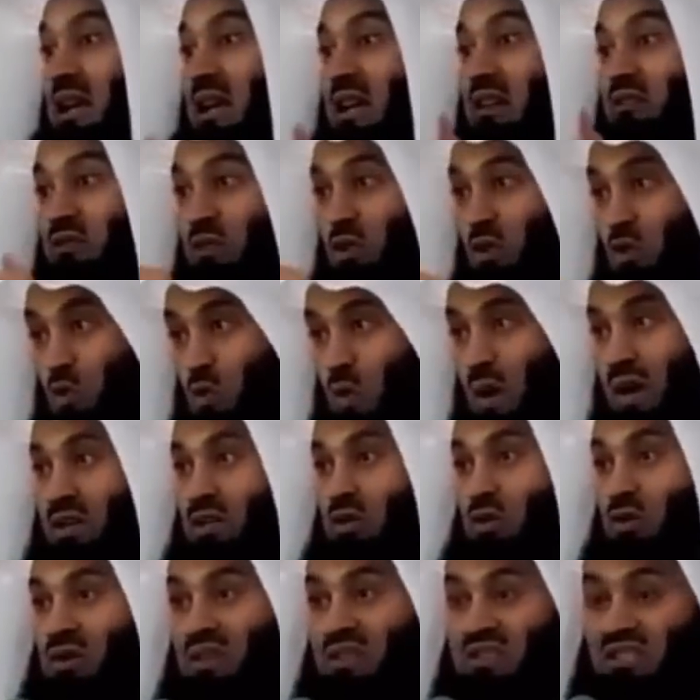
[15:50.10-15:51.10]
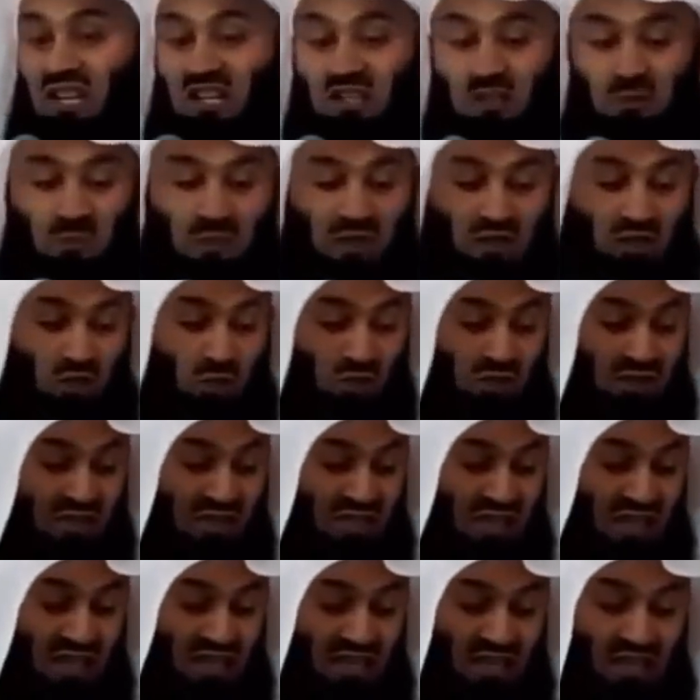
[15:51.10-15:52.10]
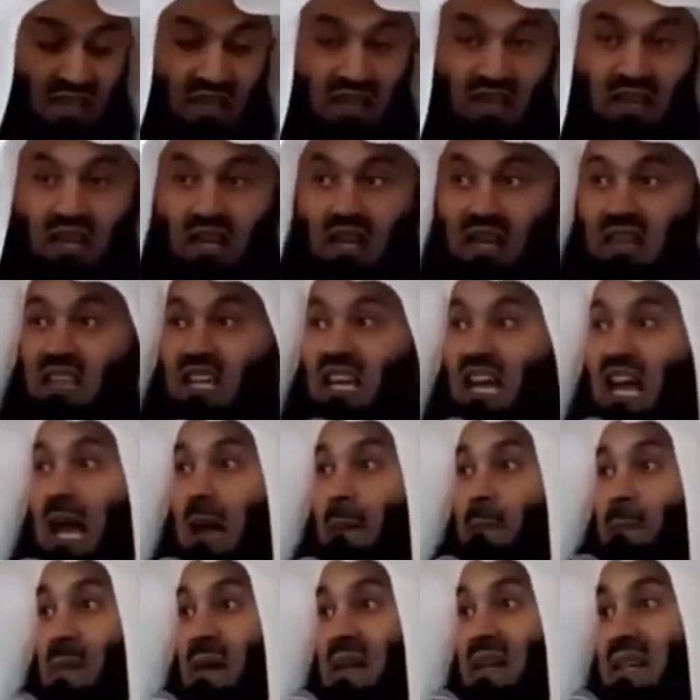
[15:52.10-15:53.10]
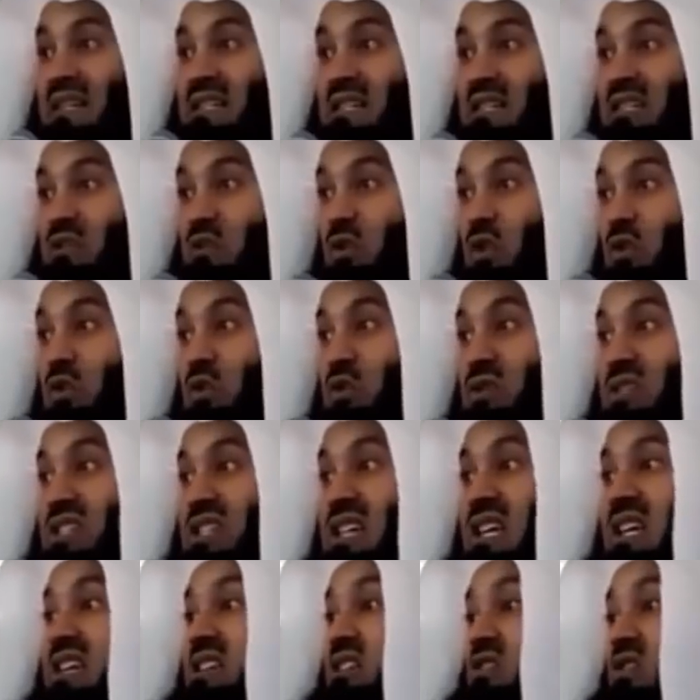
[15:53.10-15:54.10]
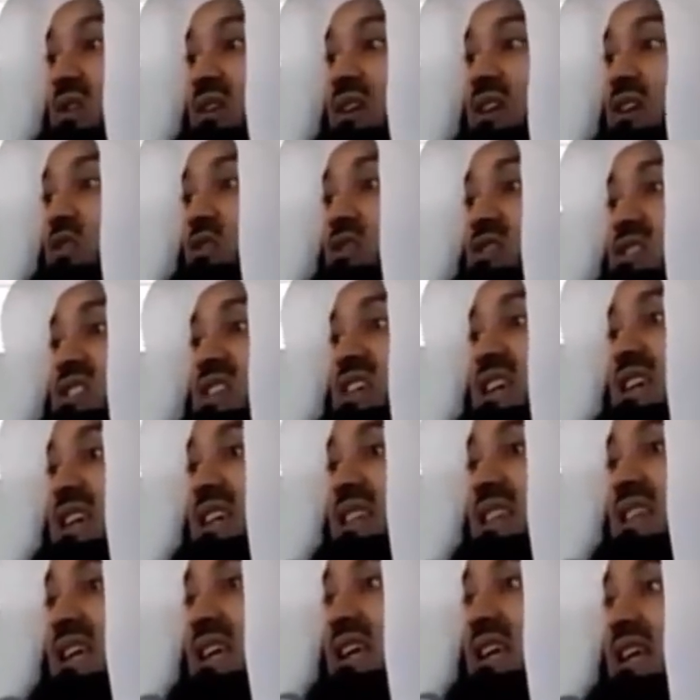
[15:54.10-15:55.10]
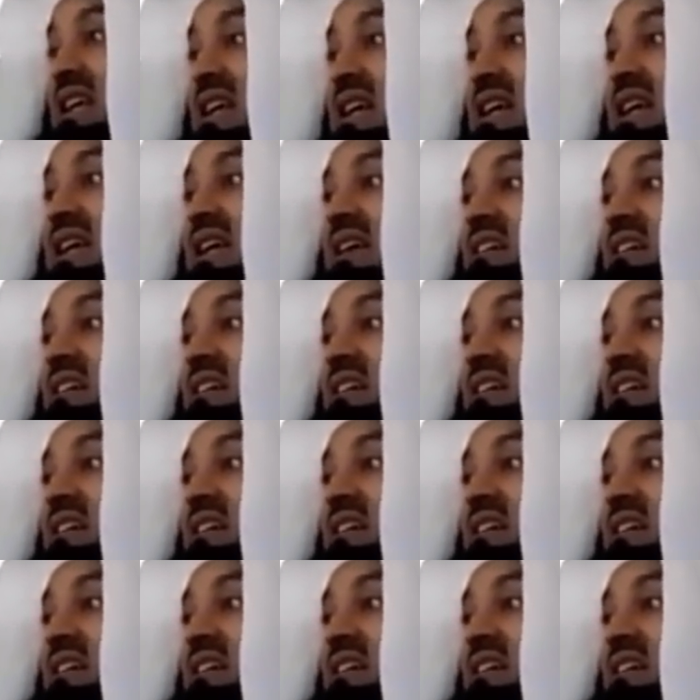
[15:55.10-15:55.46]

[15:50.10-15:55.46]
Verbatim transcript: if you want contentment, you seek the happiness, or you seek, sorry, you seek the